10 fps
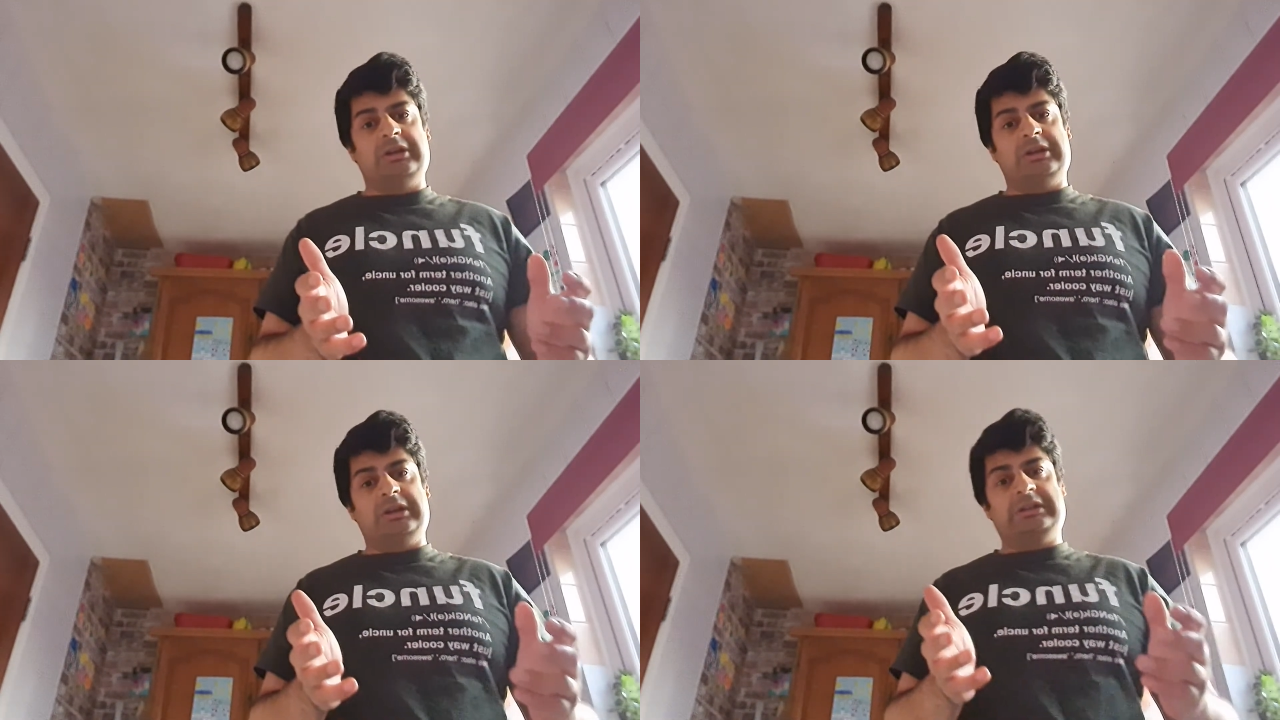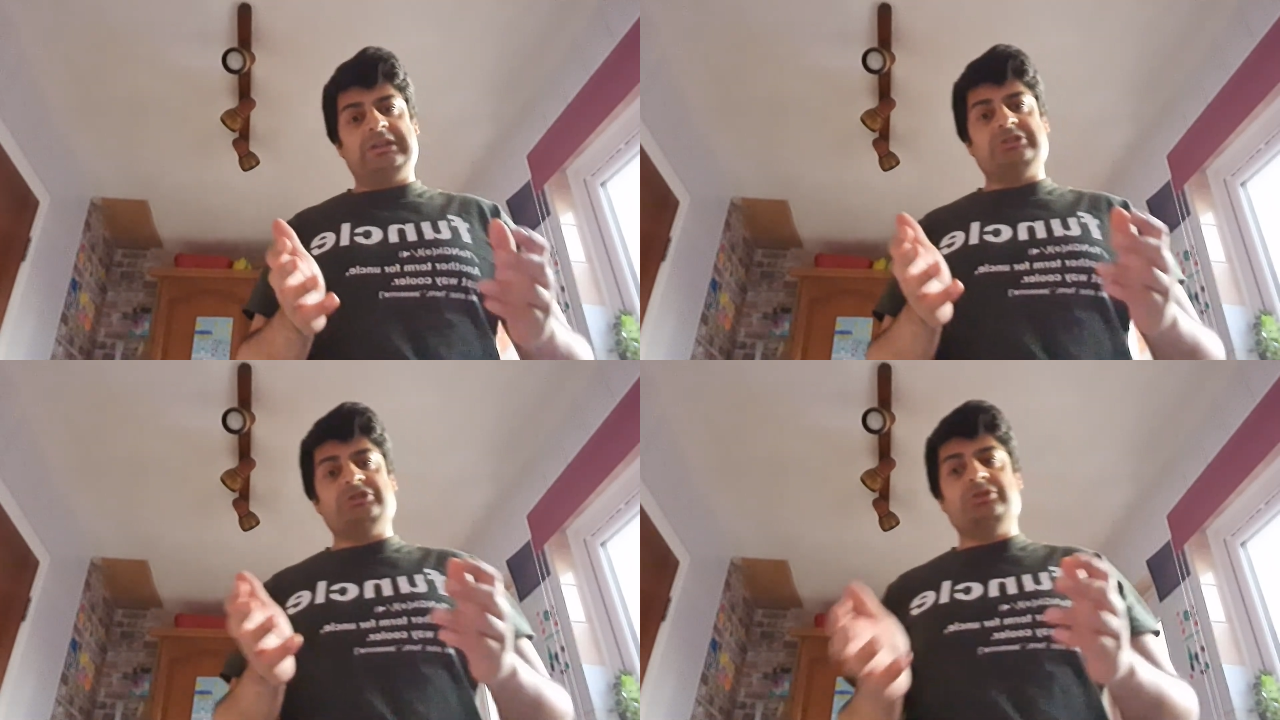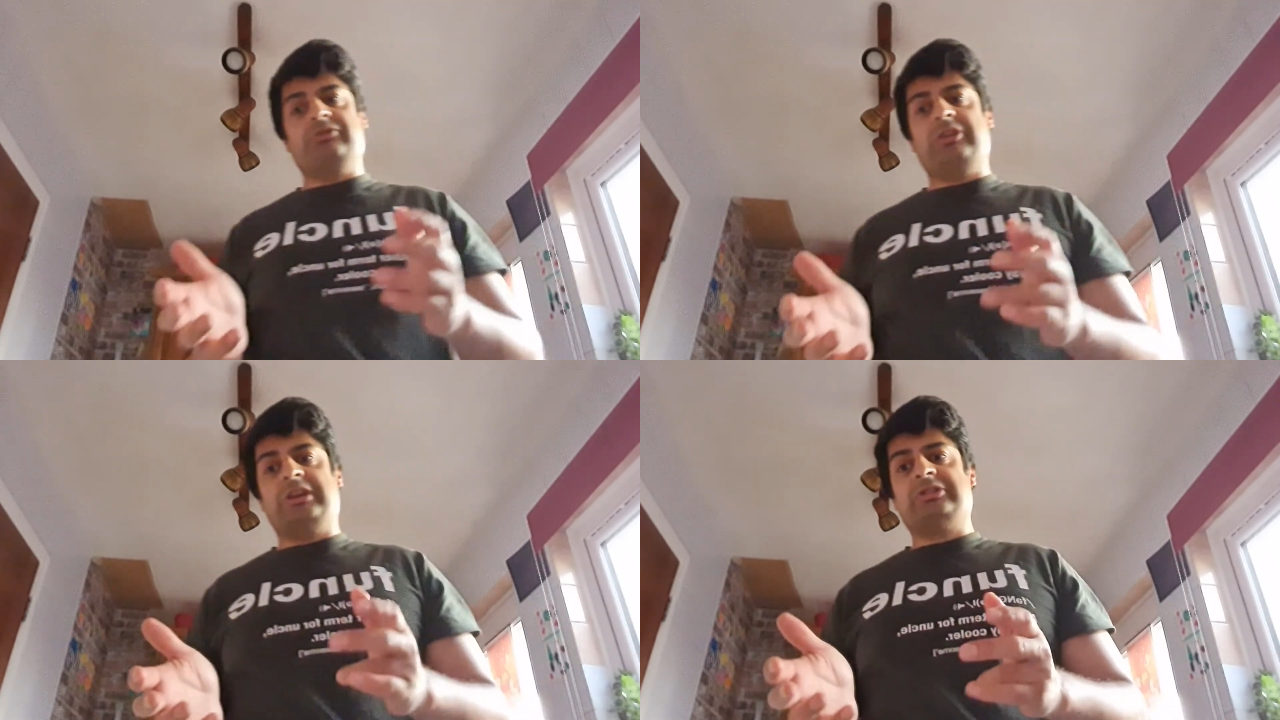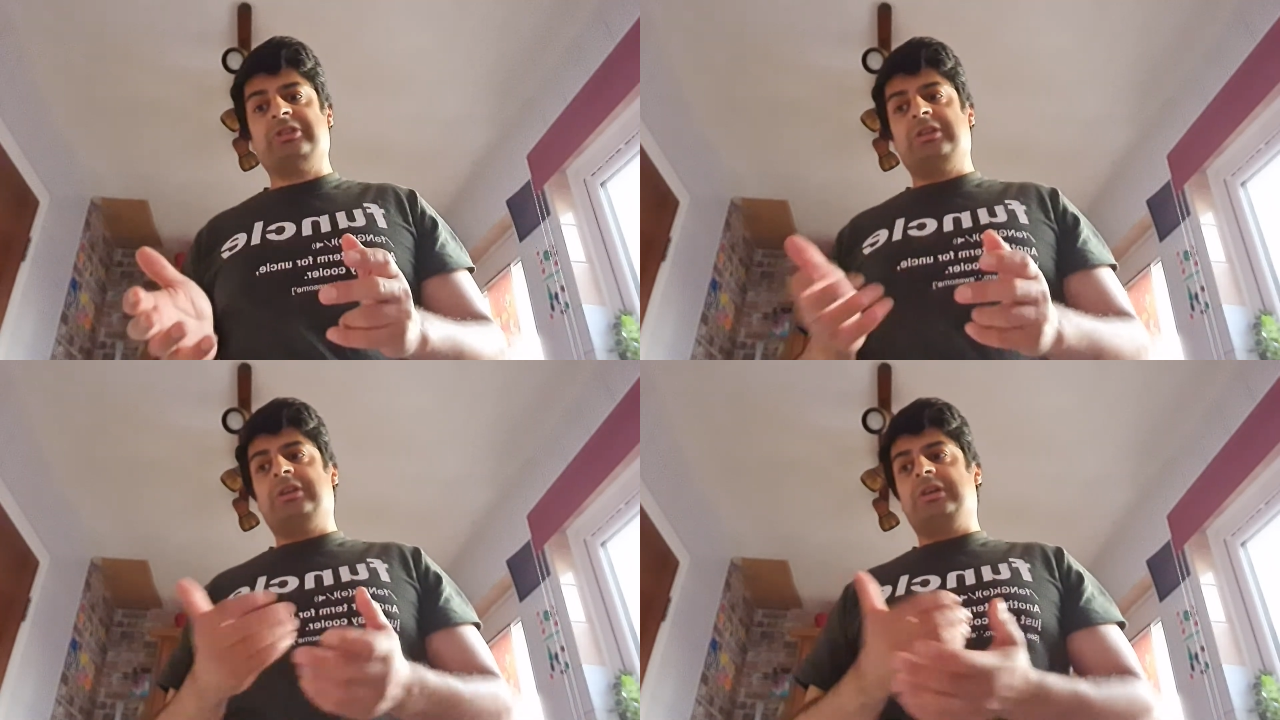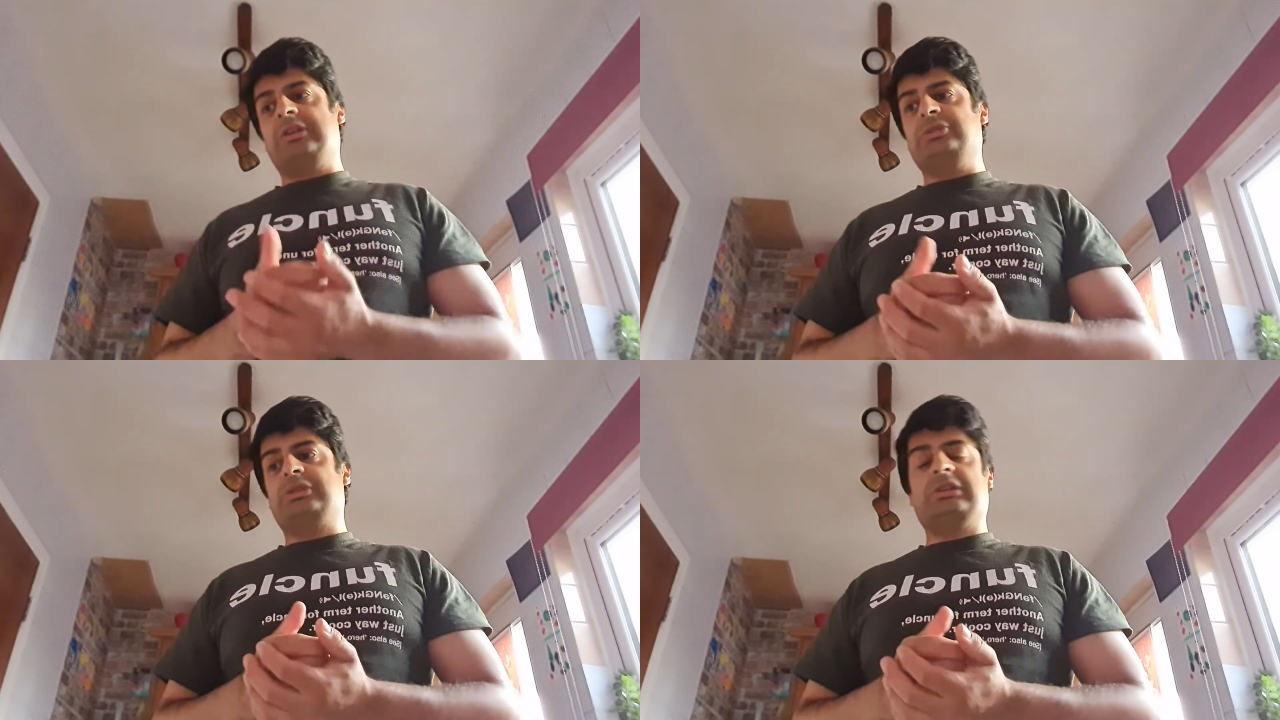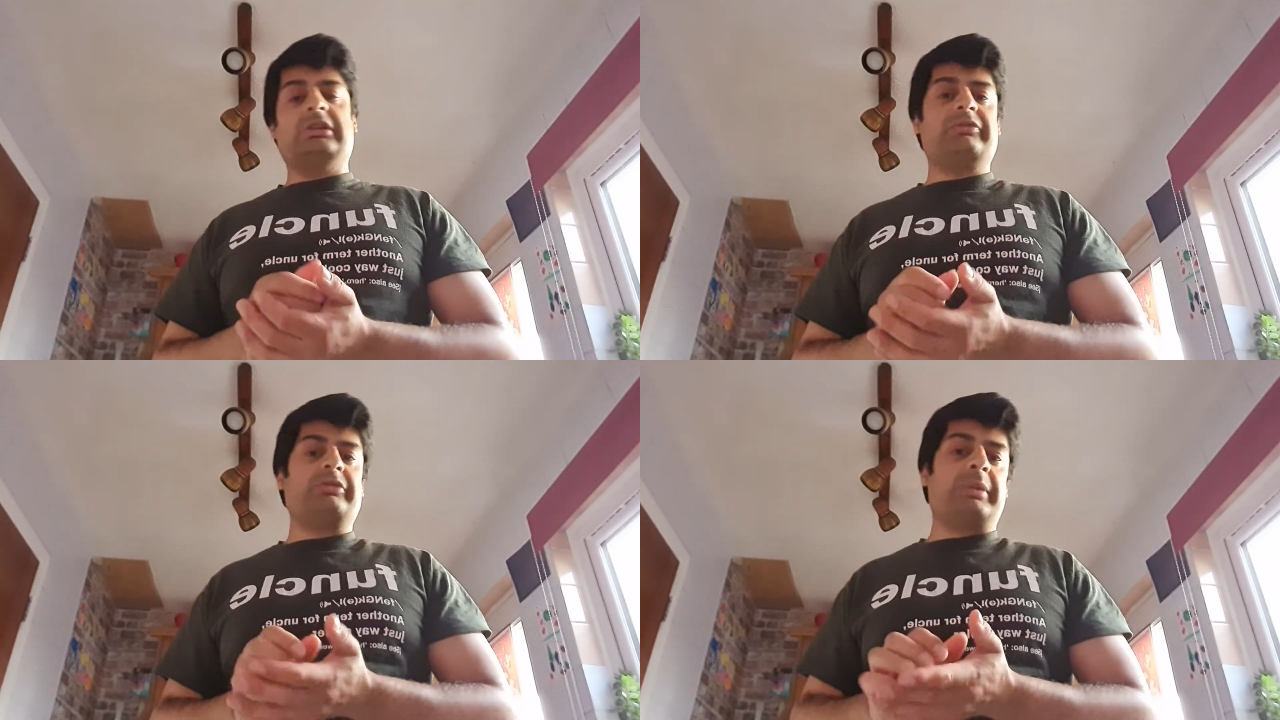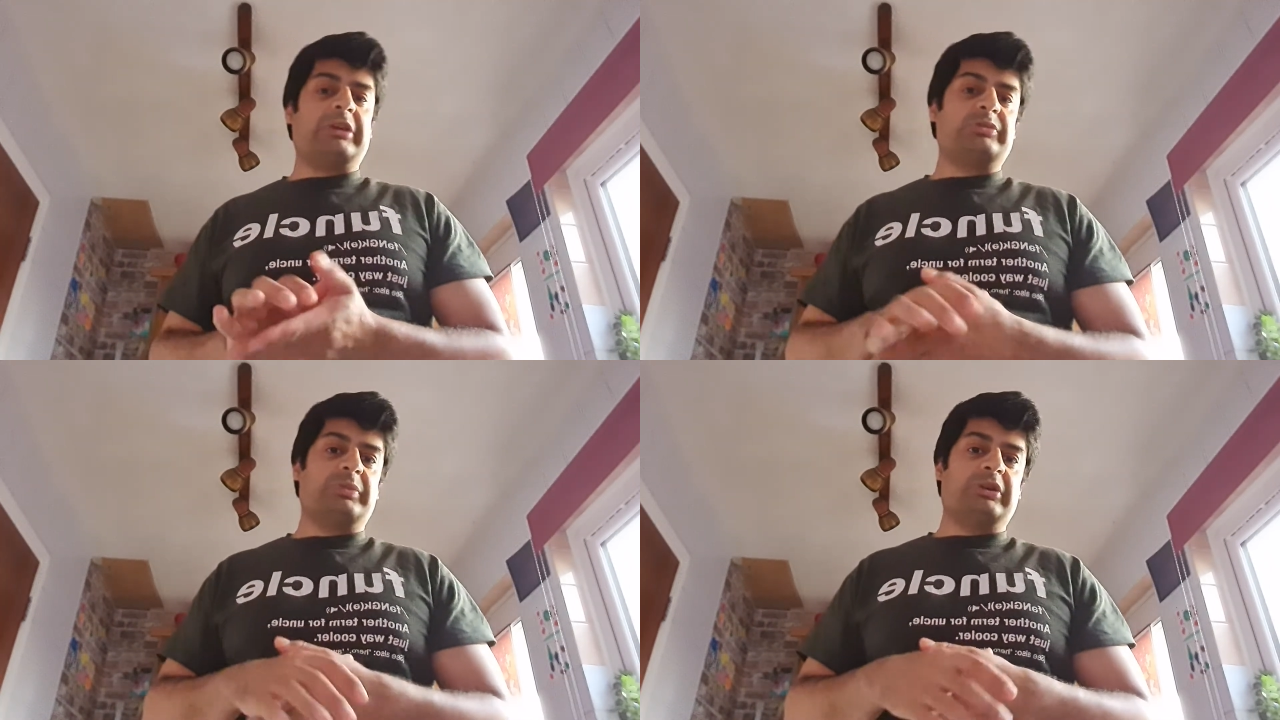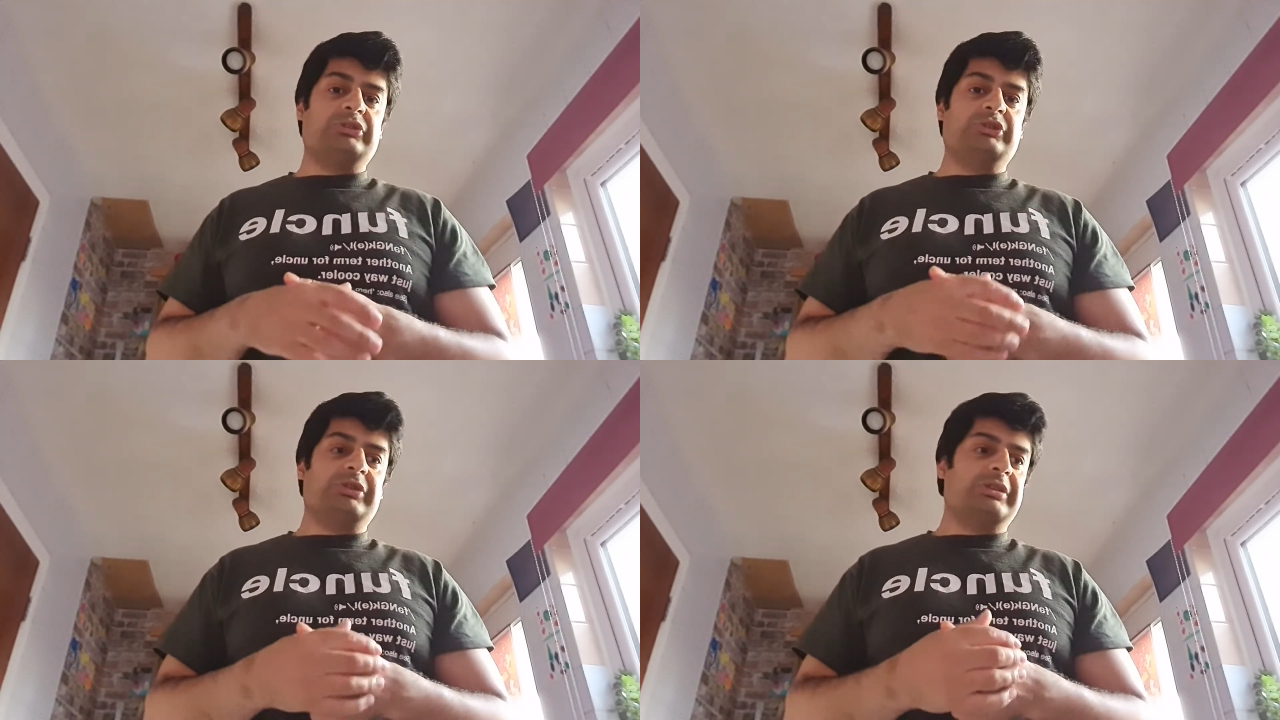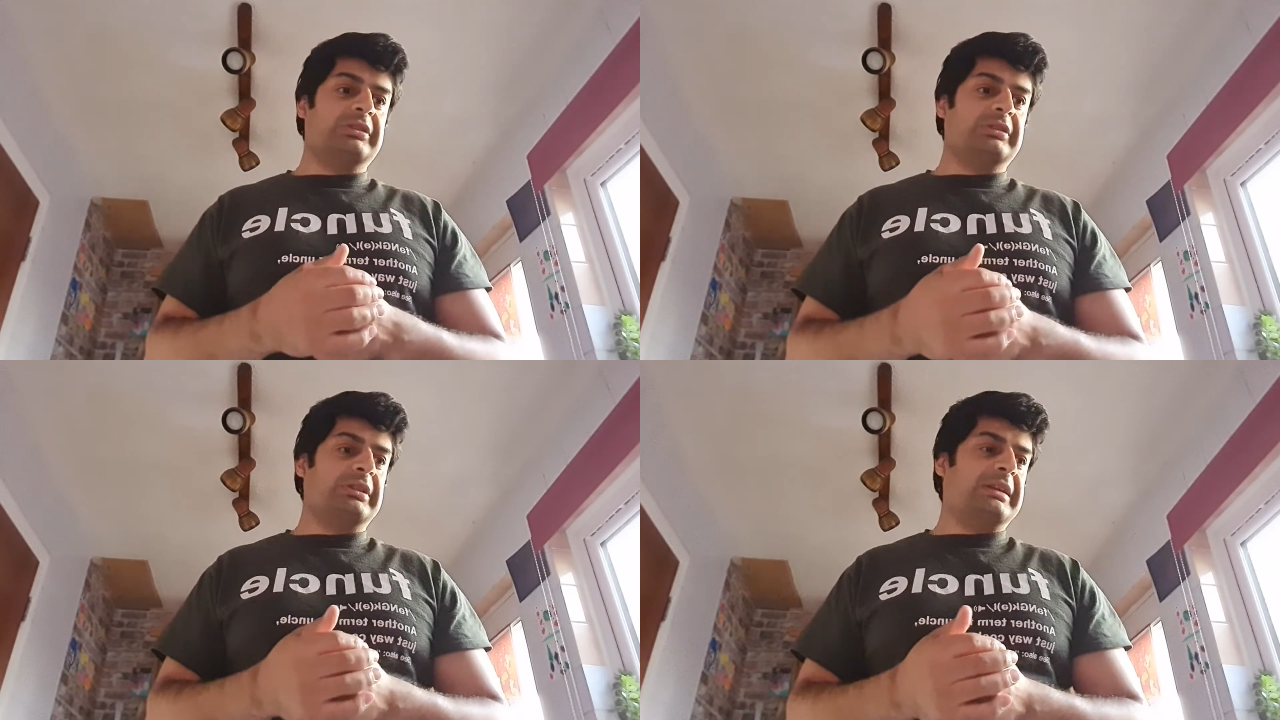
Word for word: Uh, it teaches you things. Uh, you can learn from experts. You can.